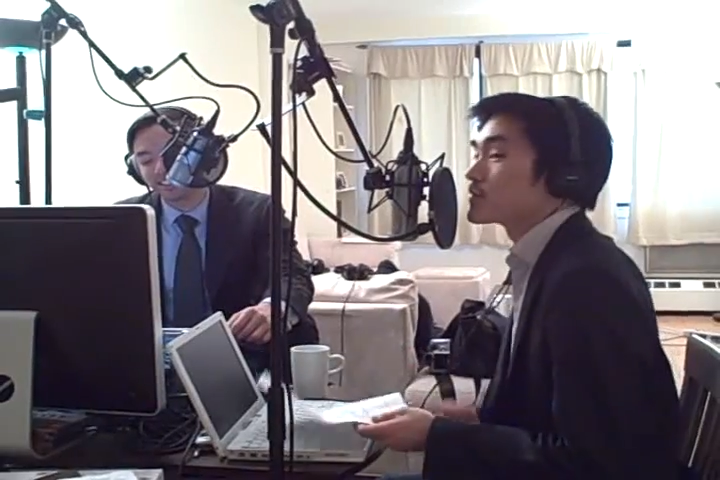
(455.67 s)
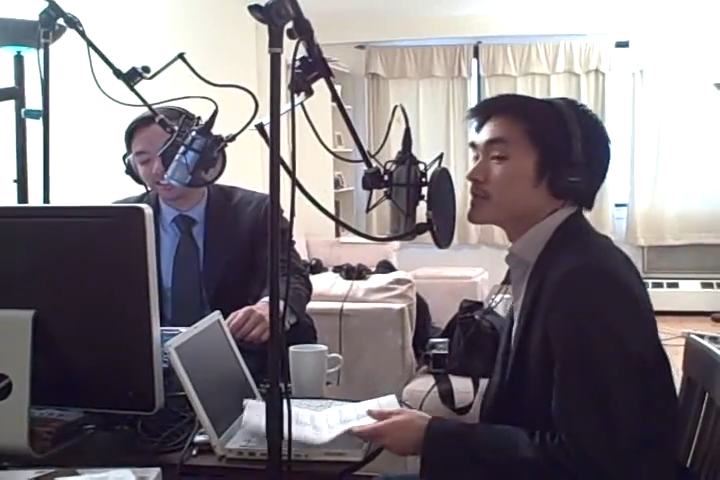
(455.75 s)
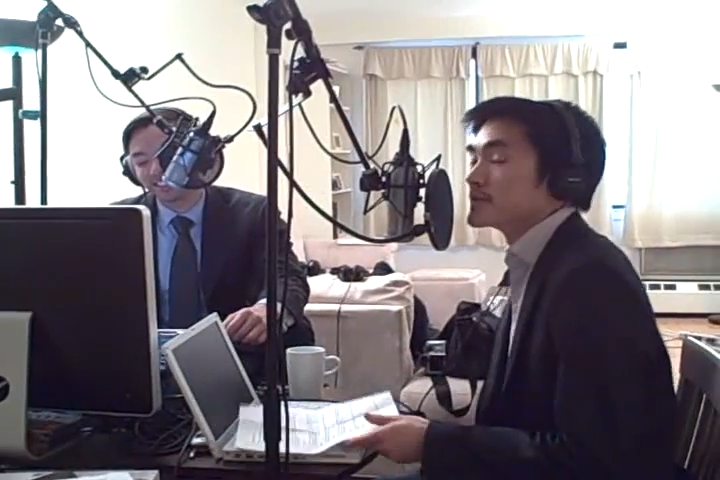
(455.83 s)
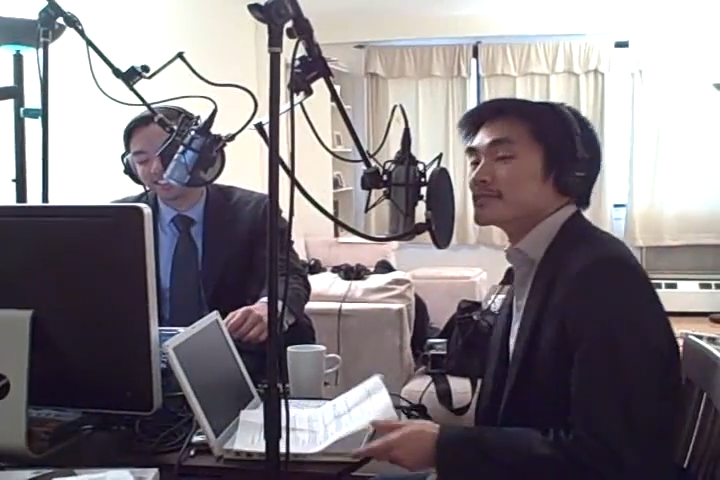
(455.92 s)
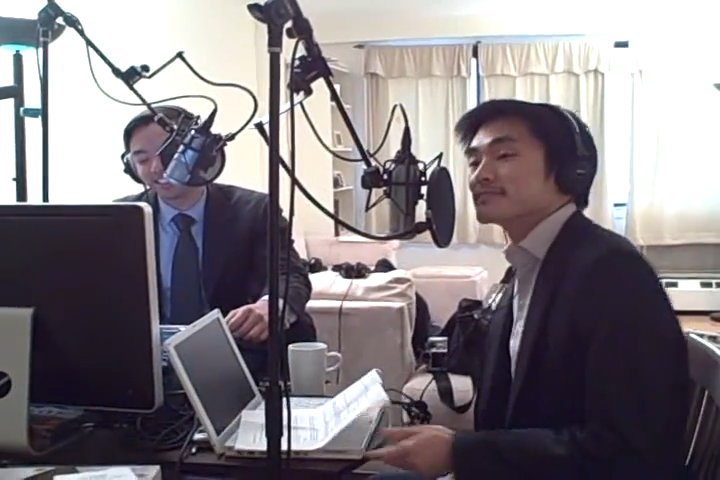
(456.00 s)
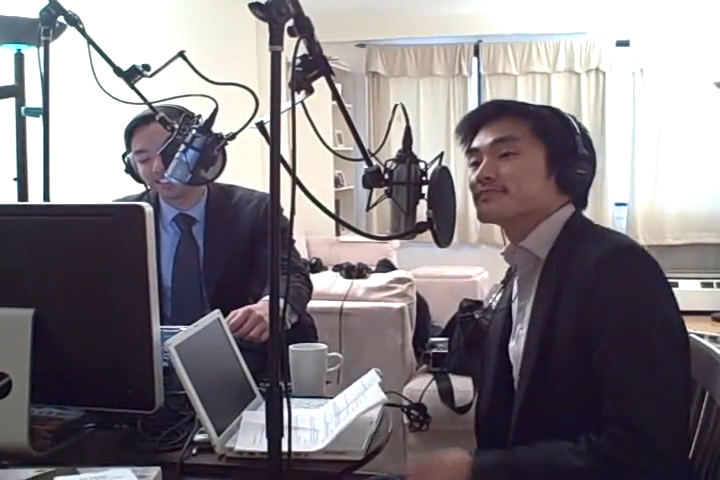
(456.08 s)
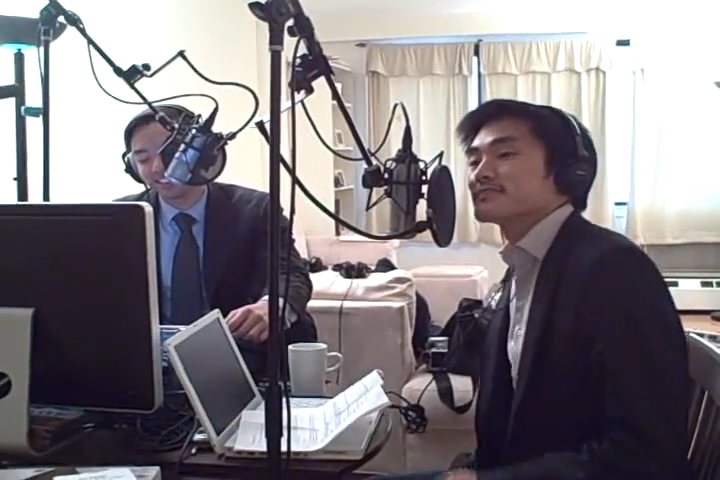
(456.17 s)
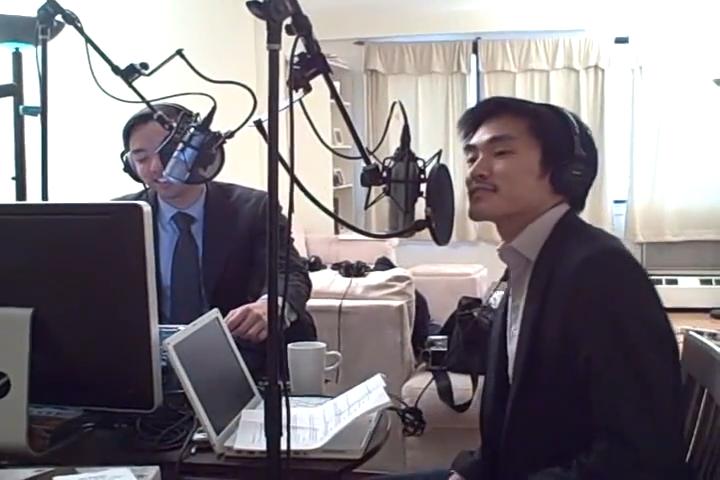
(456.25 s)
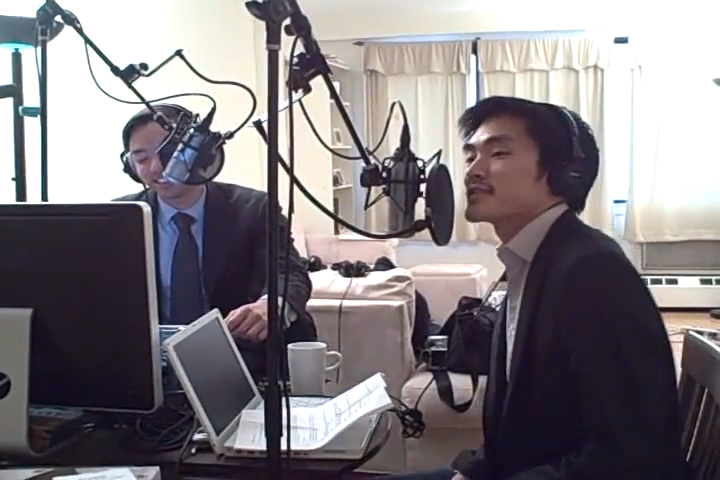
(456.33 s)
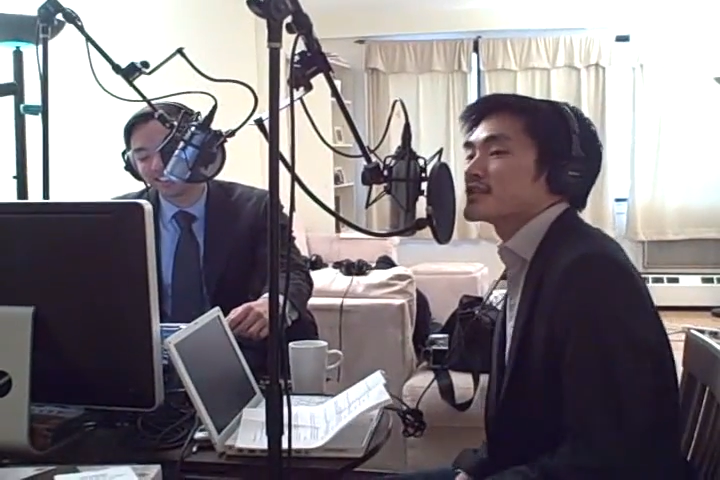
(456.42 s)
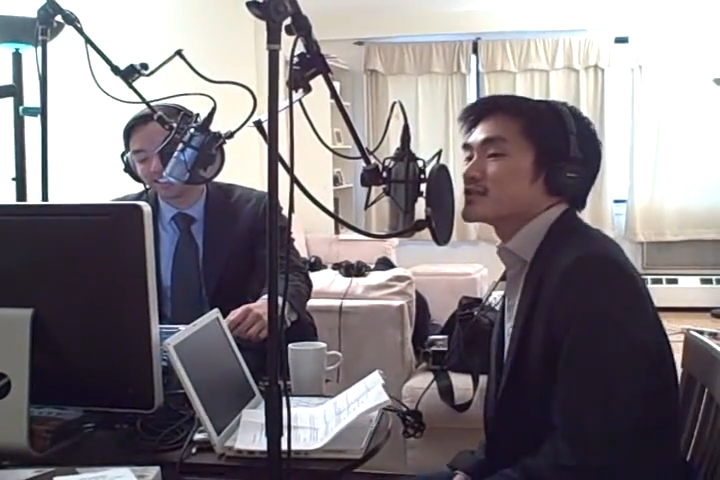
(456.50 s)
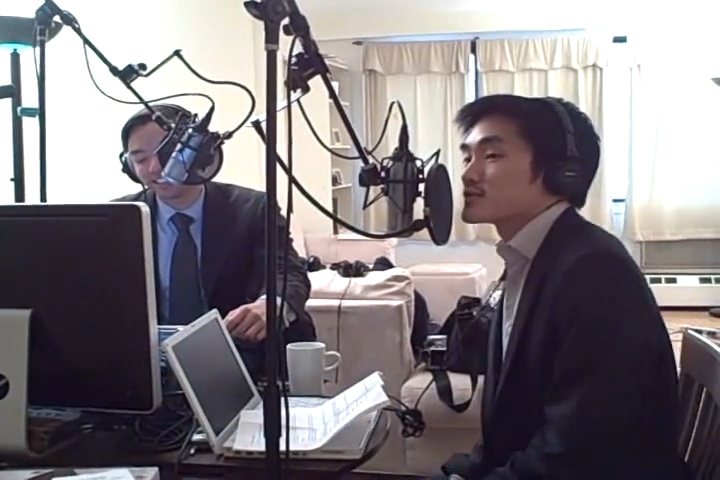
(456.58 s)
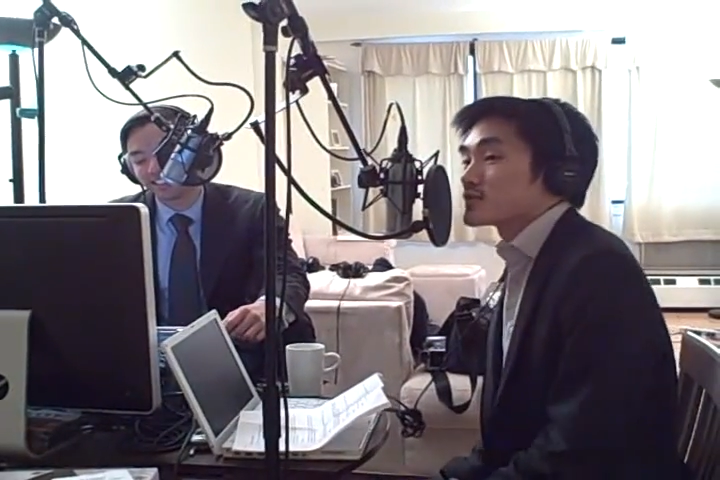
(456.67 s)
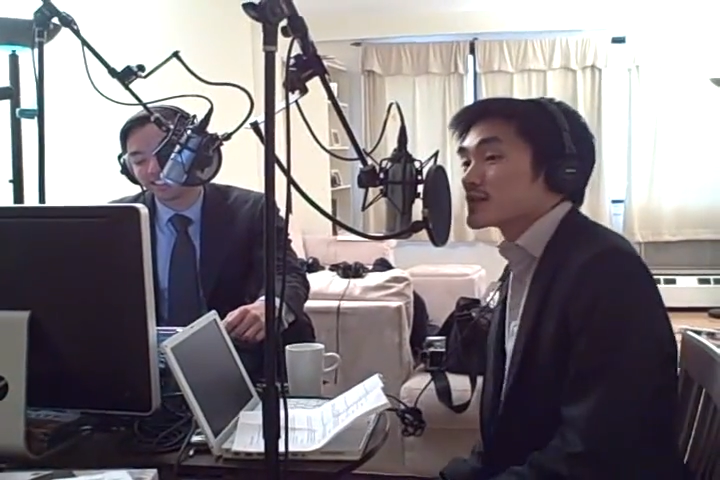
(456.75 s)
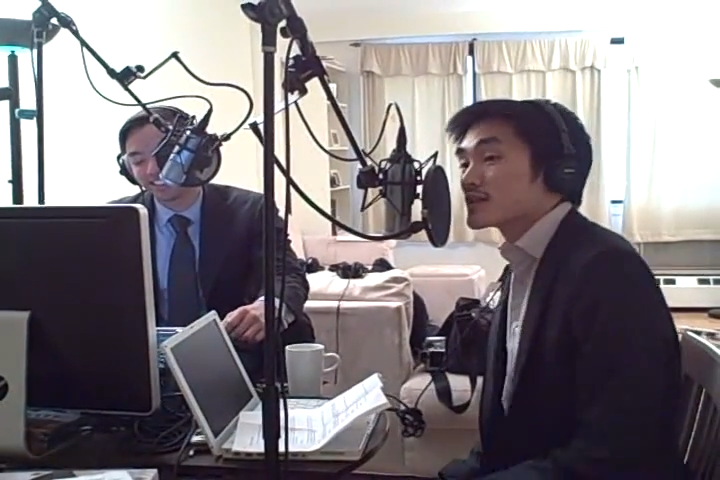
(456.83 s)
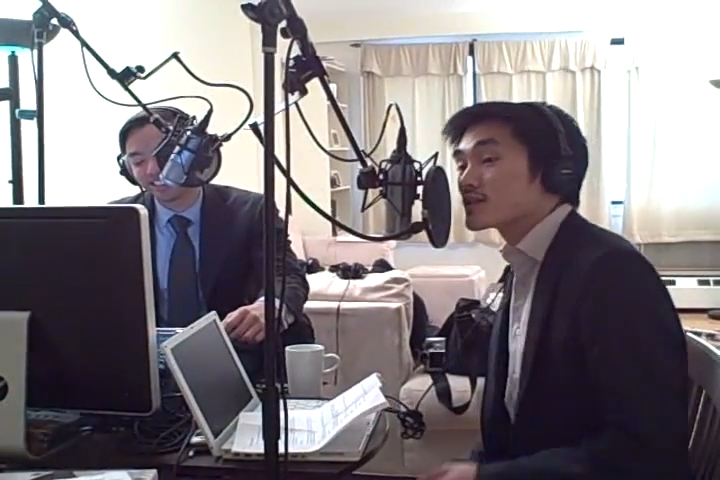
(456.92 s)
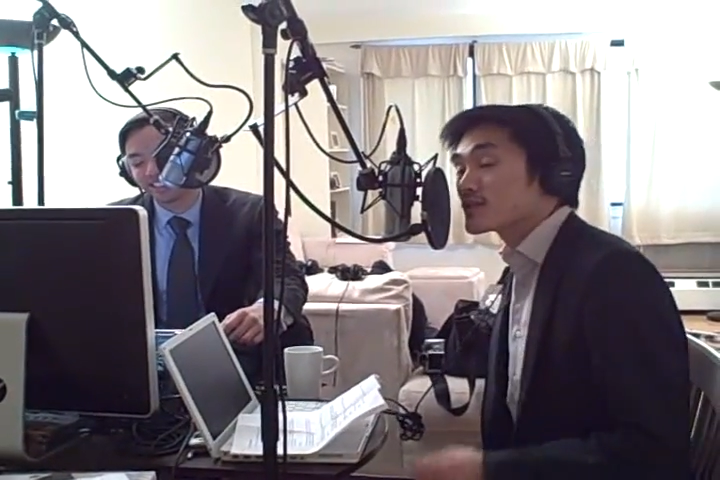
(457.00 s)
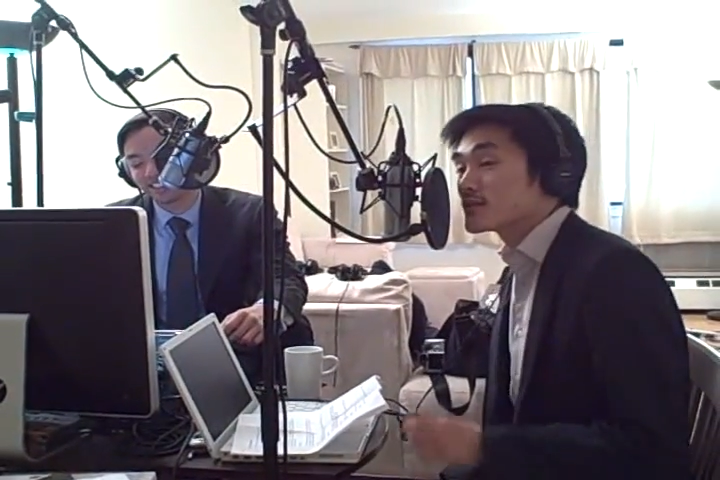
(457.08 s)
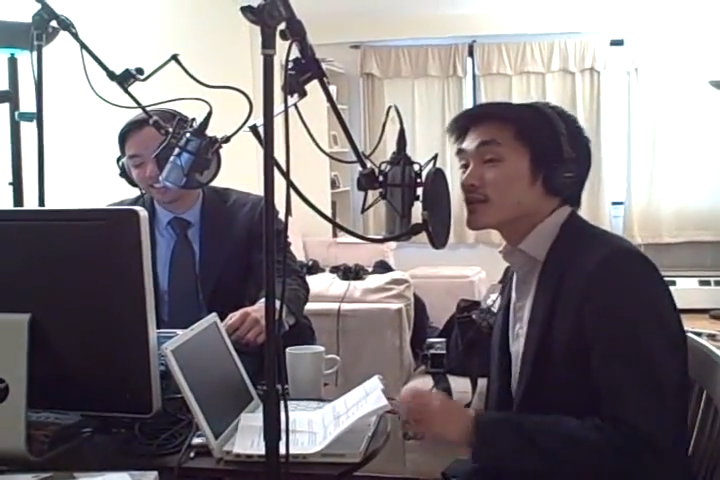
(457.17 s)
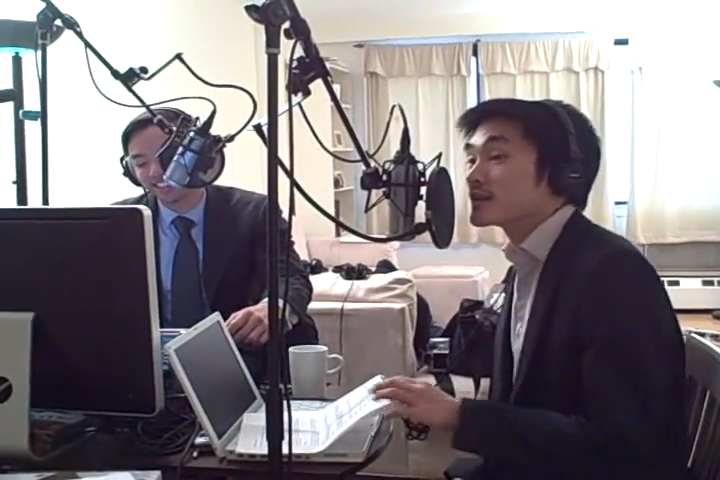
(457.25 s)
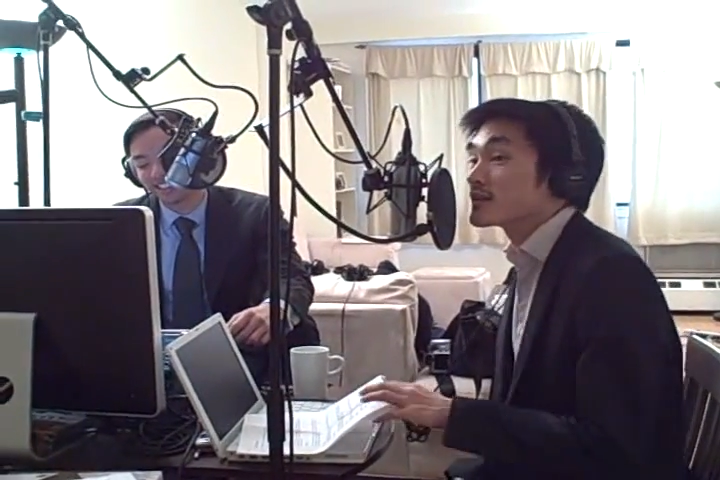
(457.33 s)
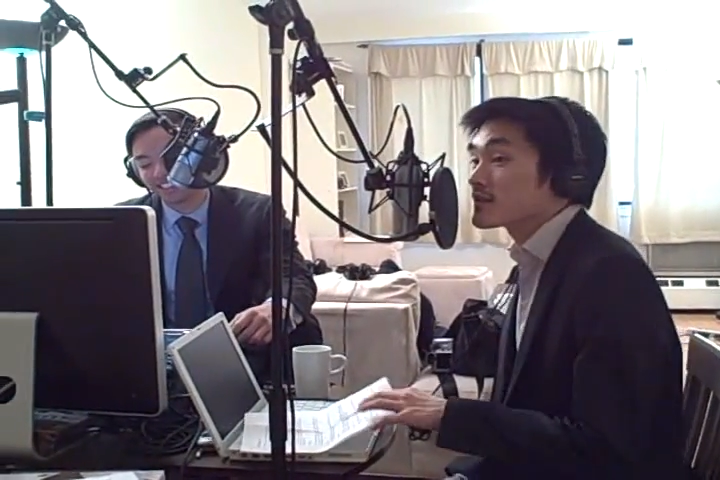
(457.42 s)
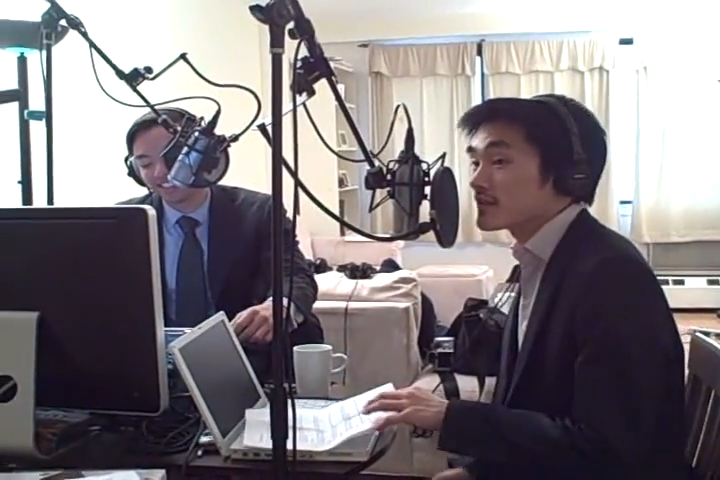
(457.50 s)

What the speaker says: Woman is a recurring